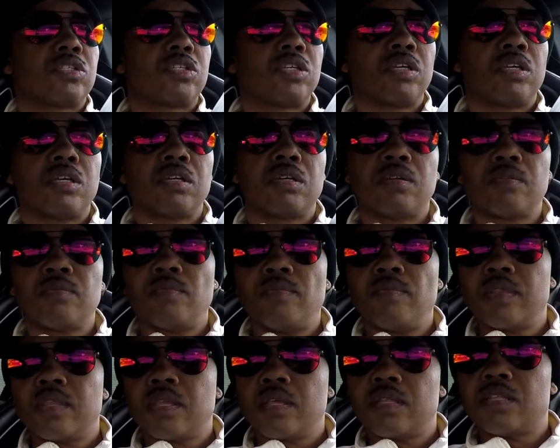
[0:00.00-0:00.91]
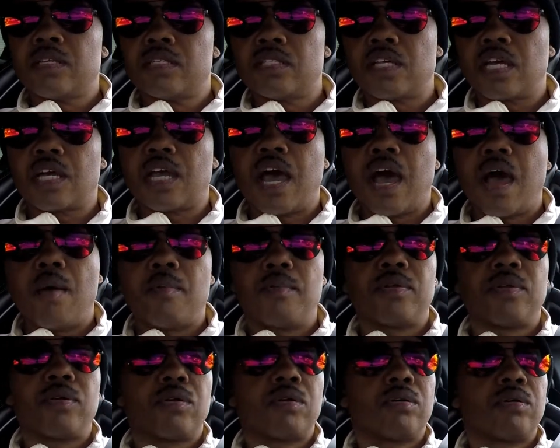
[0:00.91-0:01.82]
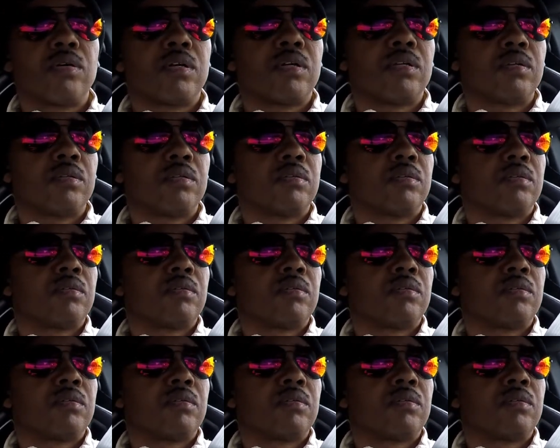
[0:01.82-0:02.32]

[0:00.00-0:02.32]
to the tachometer and